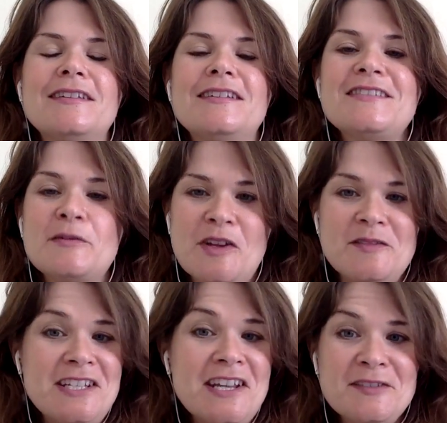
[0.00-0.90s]

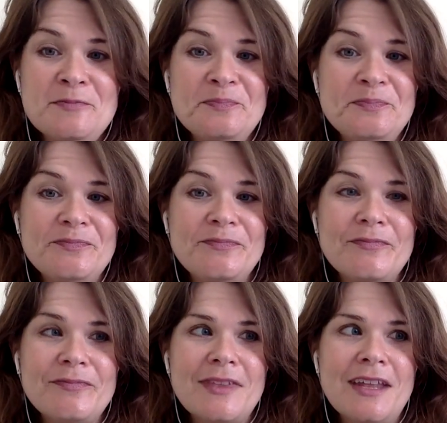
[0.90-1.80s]
sometimes he doesn't.
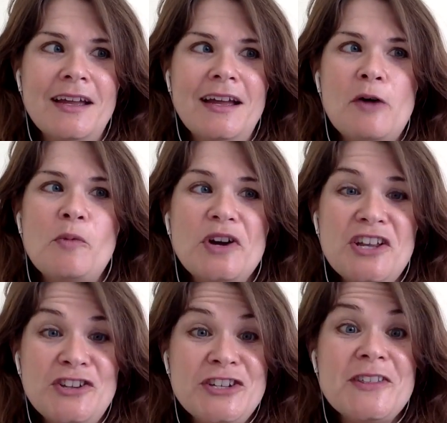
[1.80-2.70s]
And what do
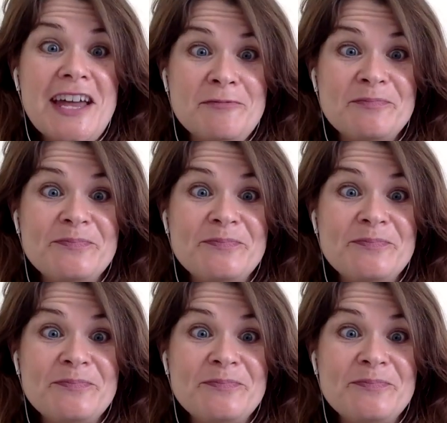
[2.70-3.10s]
you do then?